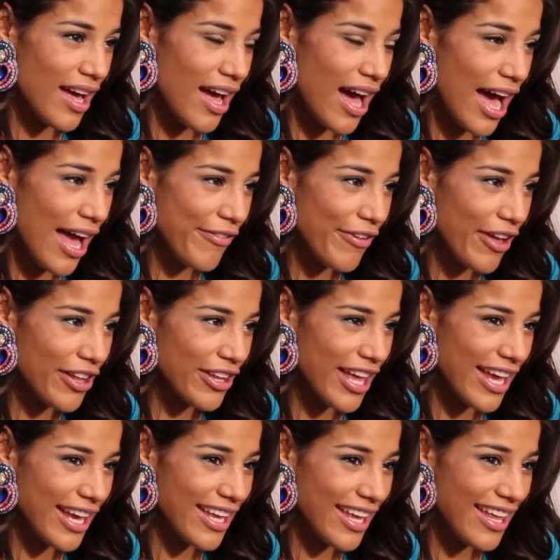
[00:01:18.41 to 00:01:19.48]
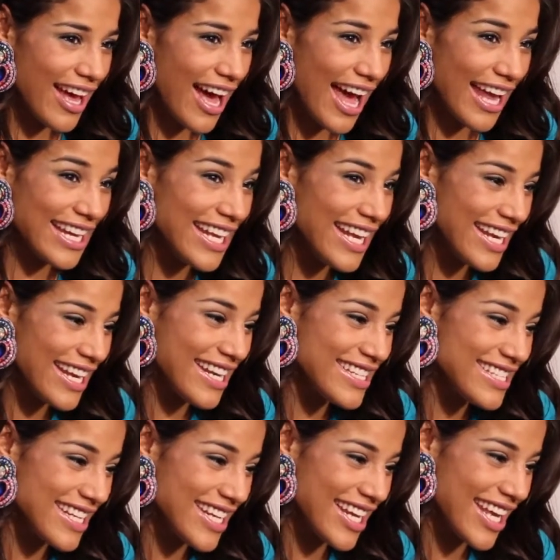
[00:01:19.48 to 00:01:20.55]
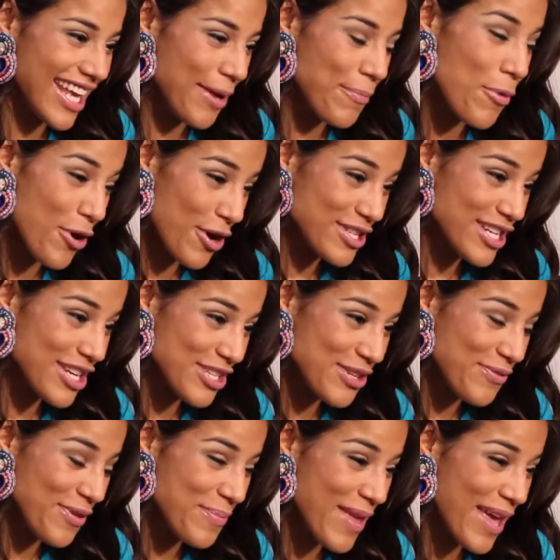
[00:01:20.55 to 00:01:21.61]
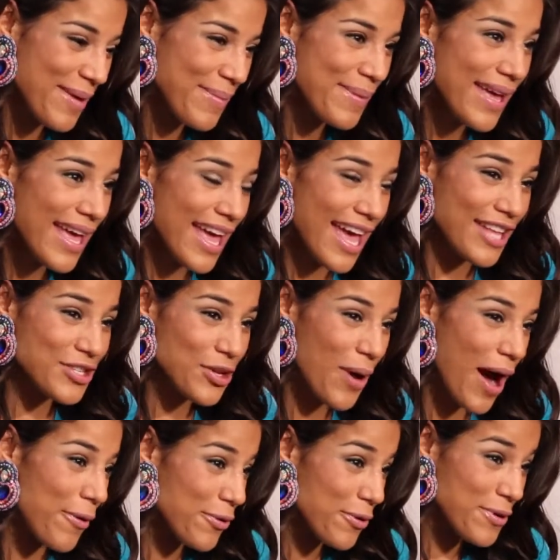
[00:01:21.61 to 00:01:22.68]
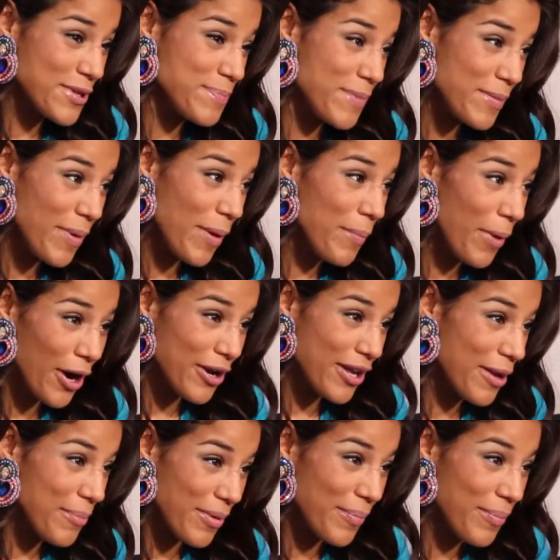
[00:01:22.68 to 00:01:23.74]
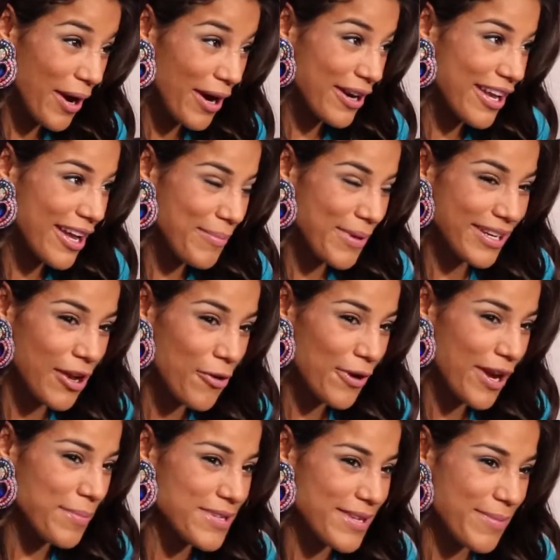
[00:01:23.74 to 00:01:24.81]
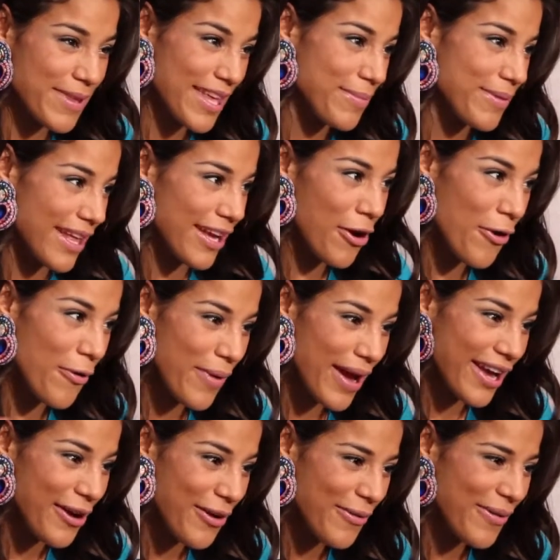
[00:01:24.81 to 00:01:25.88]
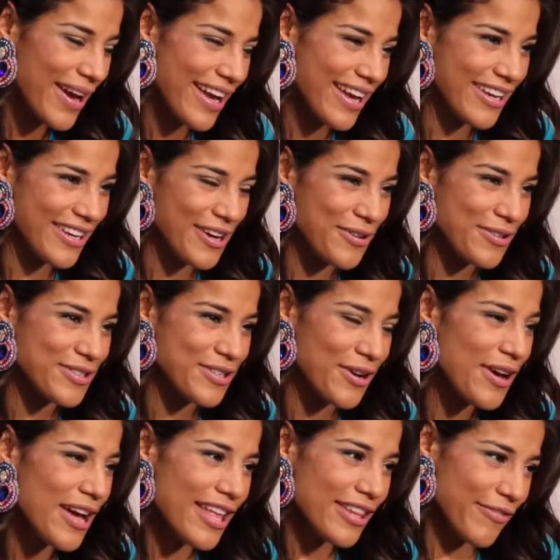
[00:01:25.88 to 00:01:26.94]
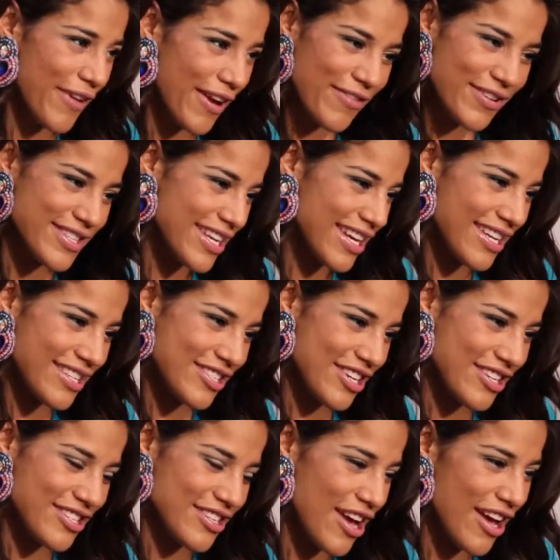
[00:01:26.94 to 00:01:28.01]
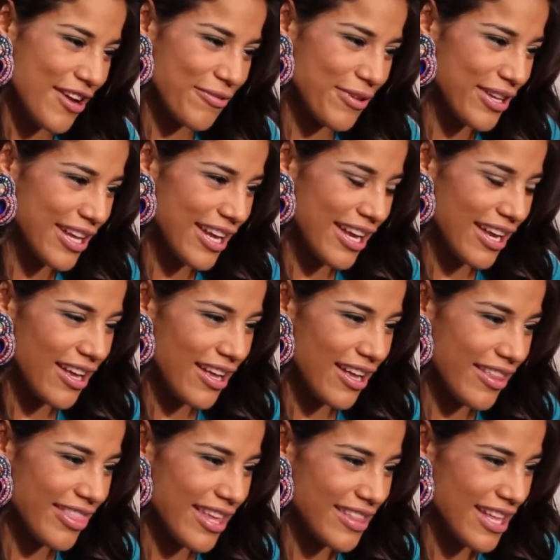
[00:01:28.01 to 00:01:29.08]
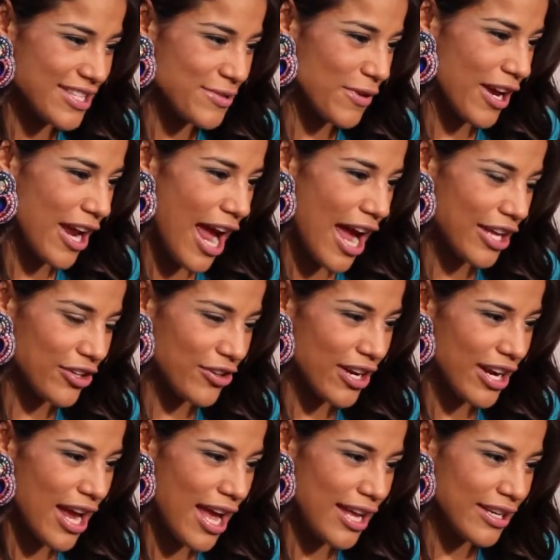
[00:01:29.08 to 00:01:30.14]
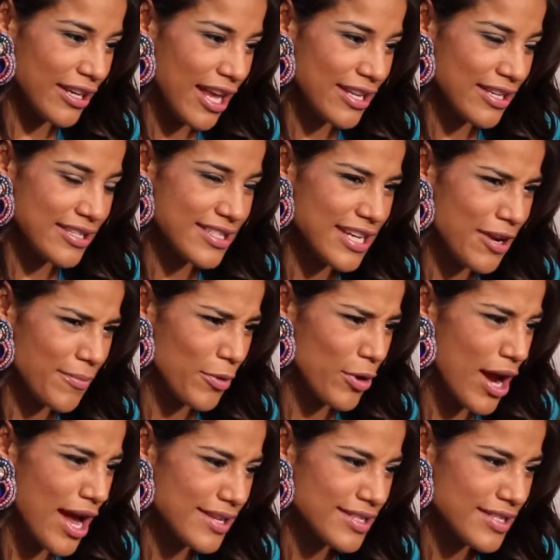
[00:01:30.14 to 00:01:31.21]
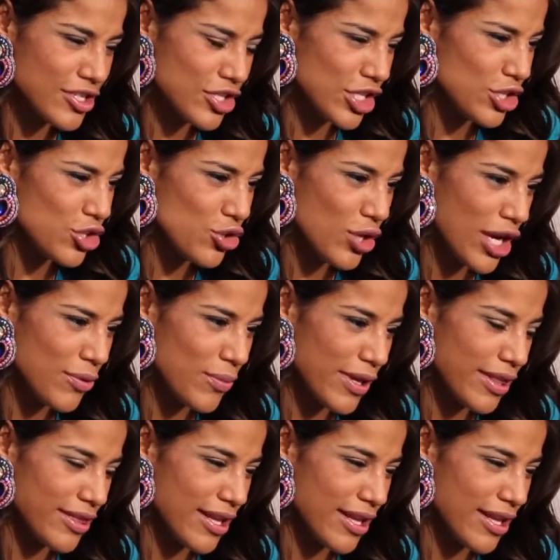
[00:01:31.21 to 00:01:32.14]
I felt like I needed to get more attention from them, and so I would always be bombarding them, and going up to them, and they'd be like, go away," you know. And so the favorites thing is just not really a thing that's very accurate. And Sarah Moras, she's trained with